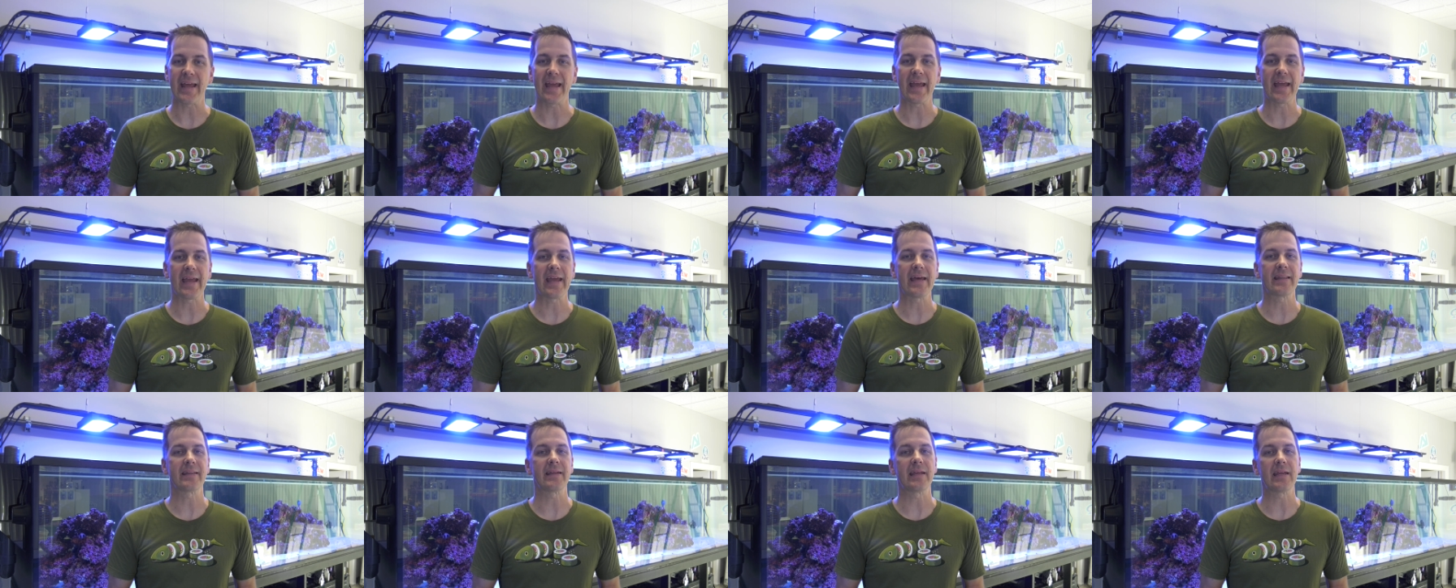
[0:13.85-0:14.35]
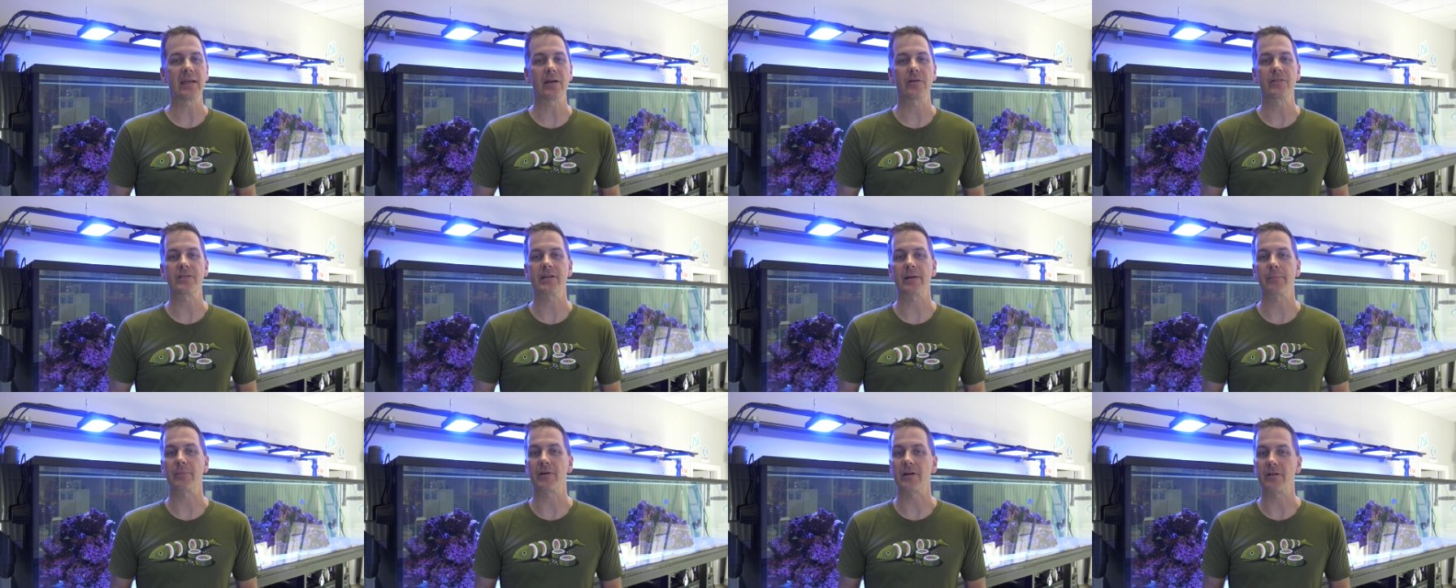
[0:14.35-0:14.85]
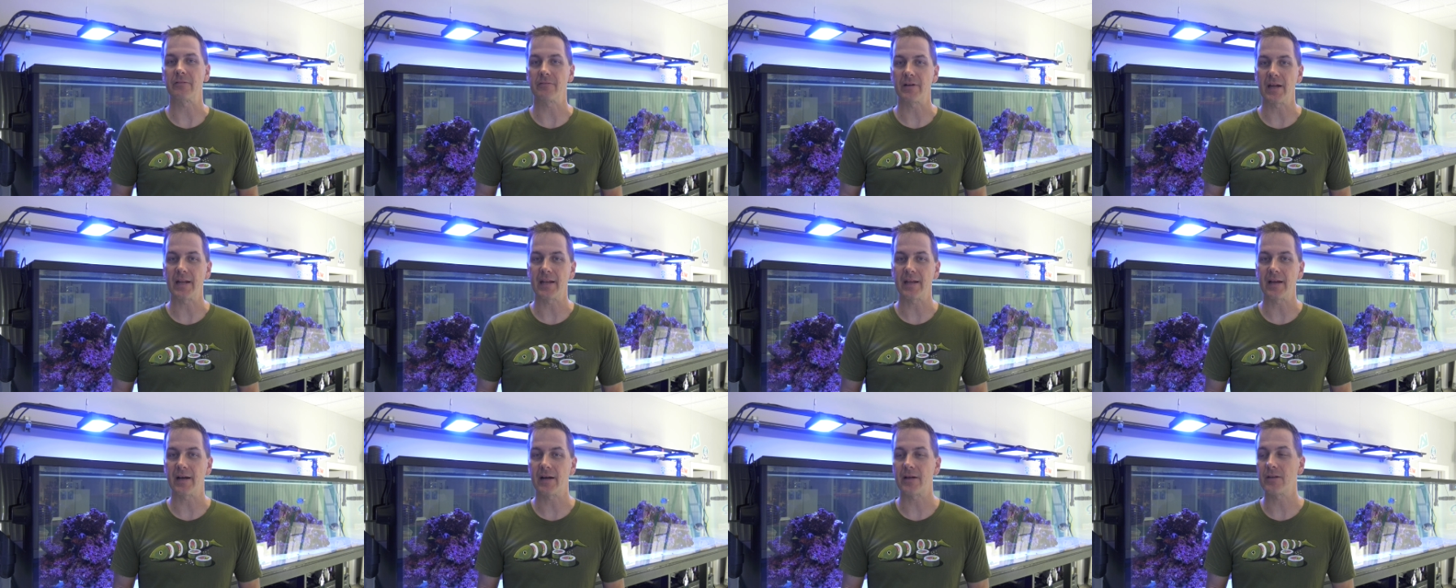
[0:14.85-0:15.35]
and the EcoTech Marine
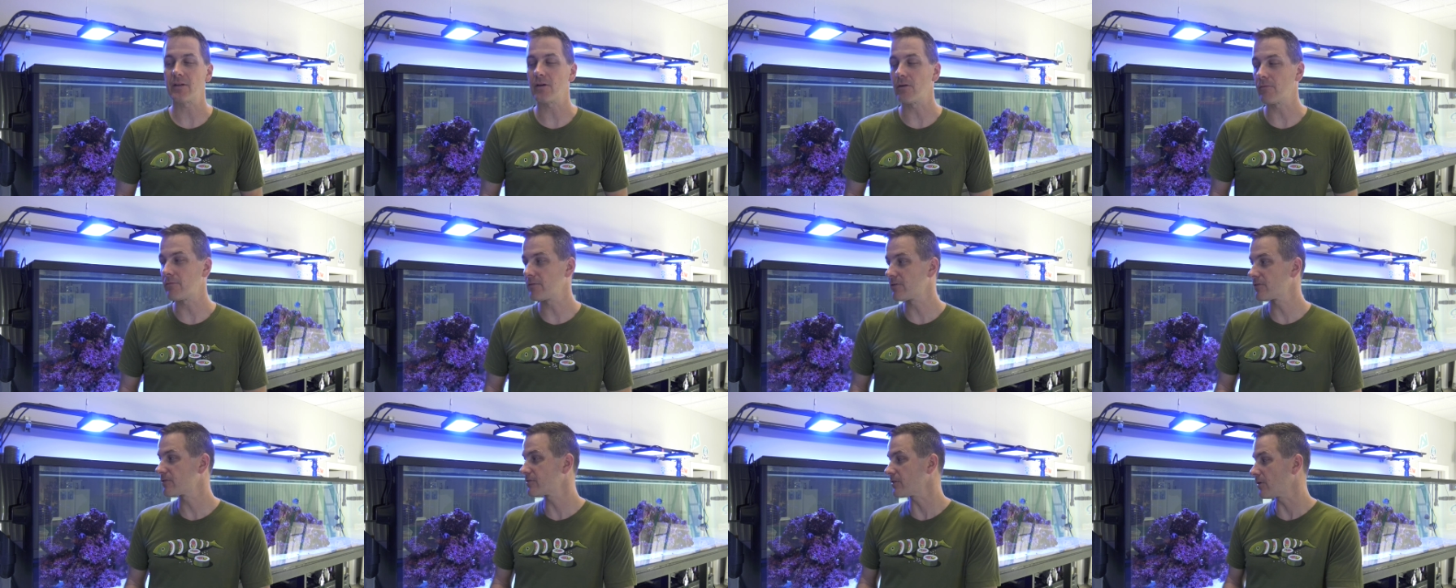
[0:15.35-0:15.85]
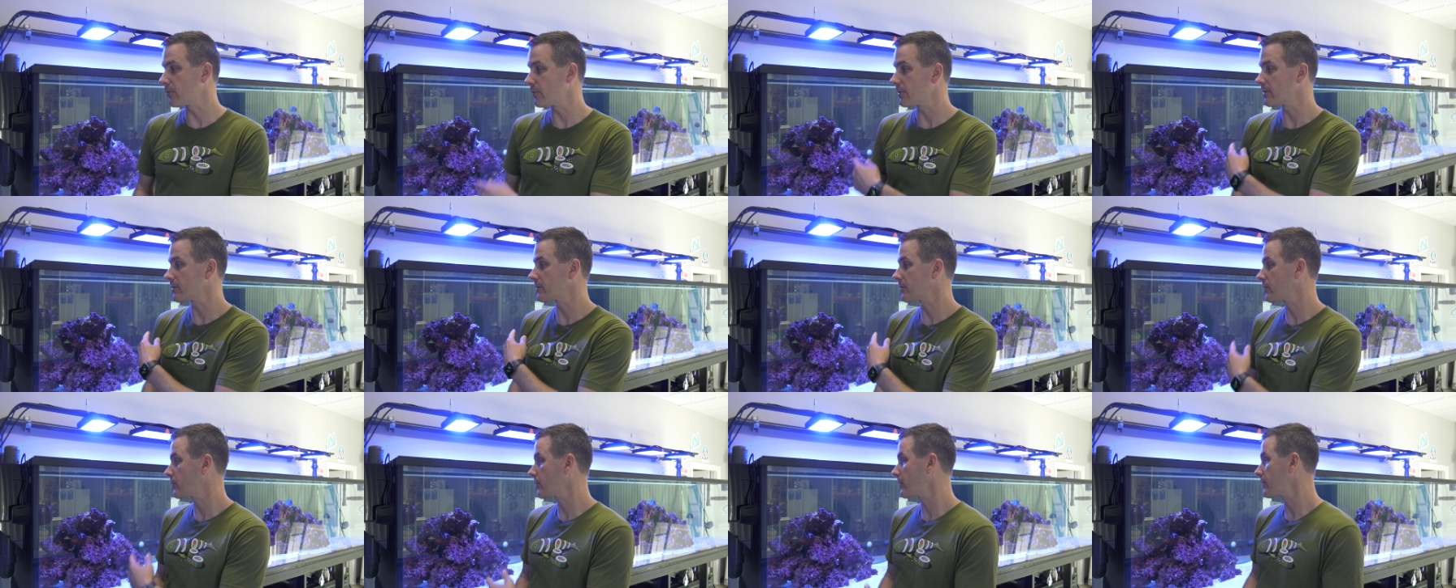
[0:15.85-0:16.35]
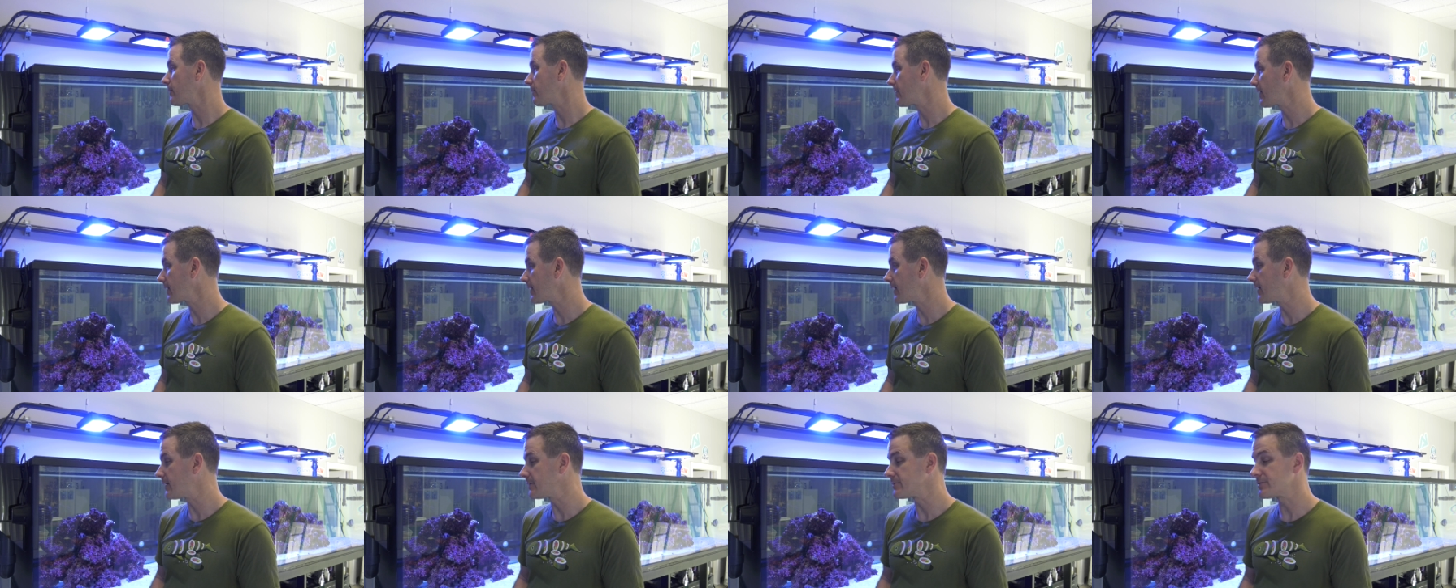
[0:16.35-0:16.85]
Radion over the
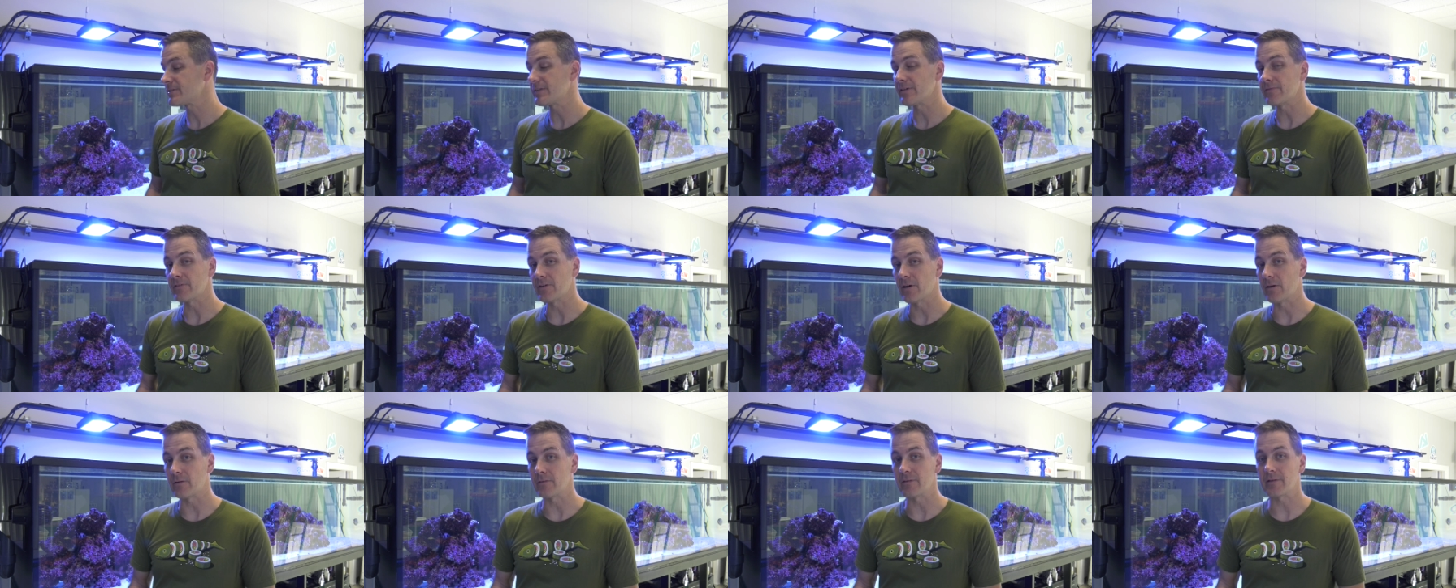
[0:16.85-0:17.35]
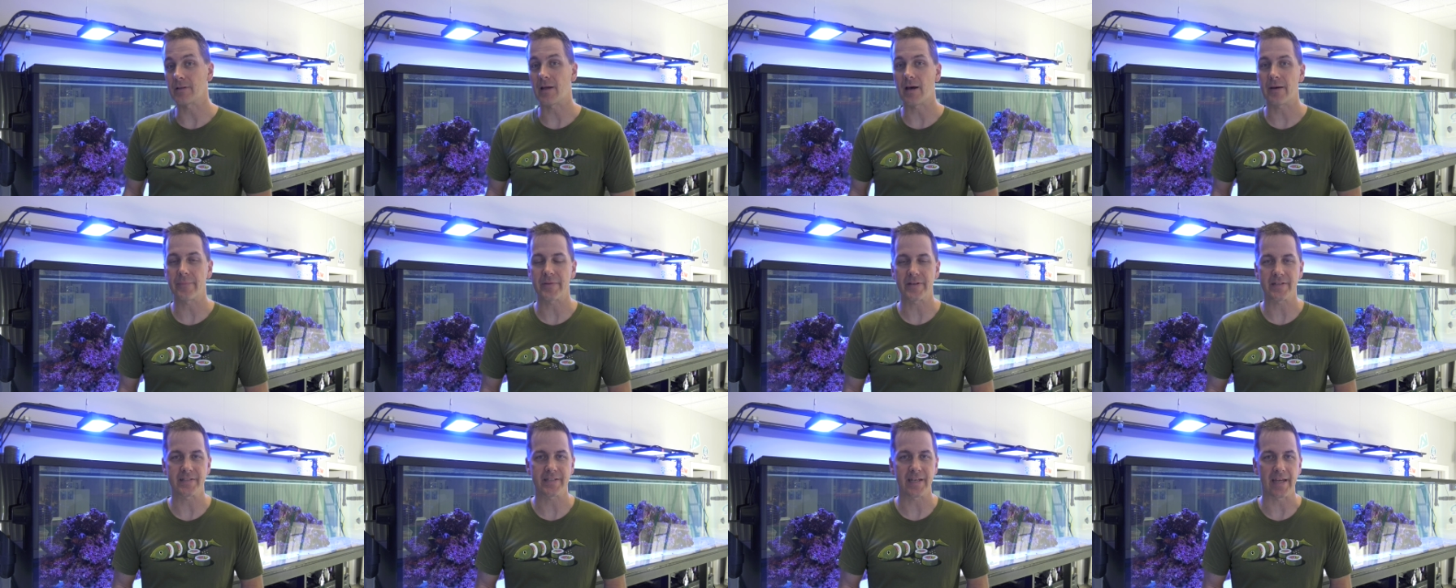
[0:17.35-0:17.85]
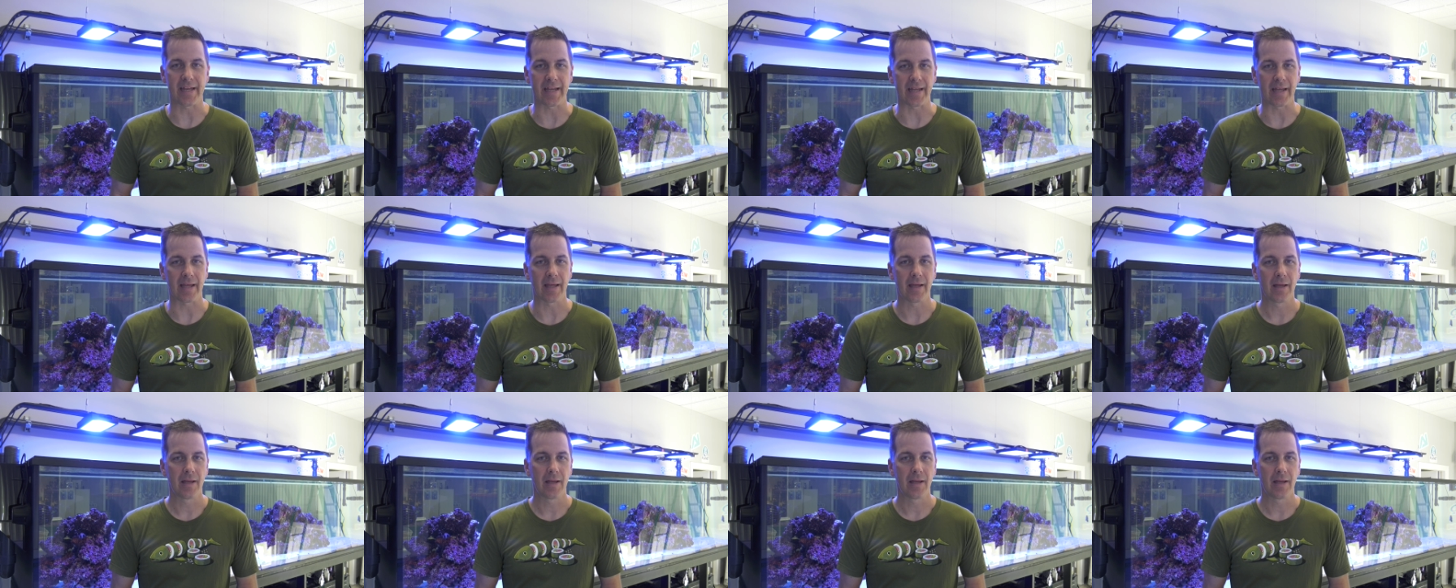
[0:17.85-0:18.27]
saltwateraquarium.com 700 lobby tank.